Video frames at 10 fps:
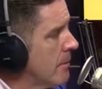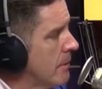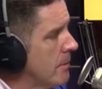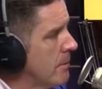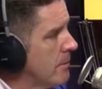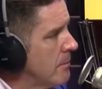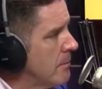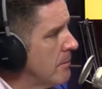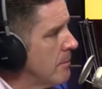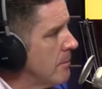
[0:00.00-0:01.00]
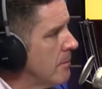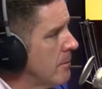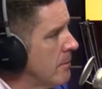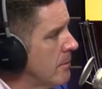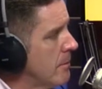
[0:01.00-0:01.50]

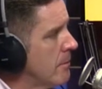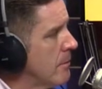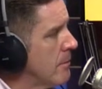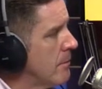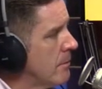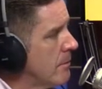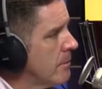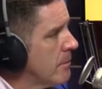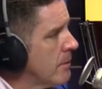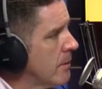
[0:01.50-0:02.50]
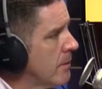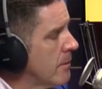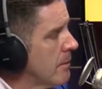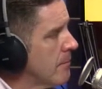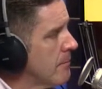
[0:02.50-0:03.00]

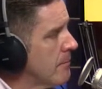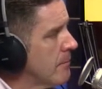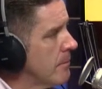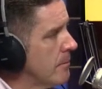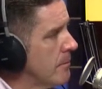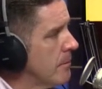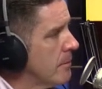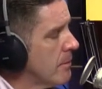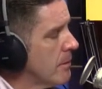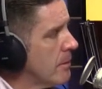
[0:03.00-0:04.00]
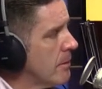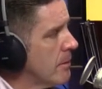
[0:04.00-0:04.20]
This person isn't speaking.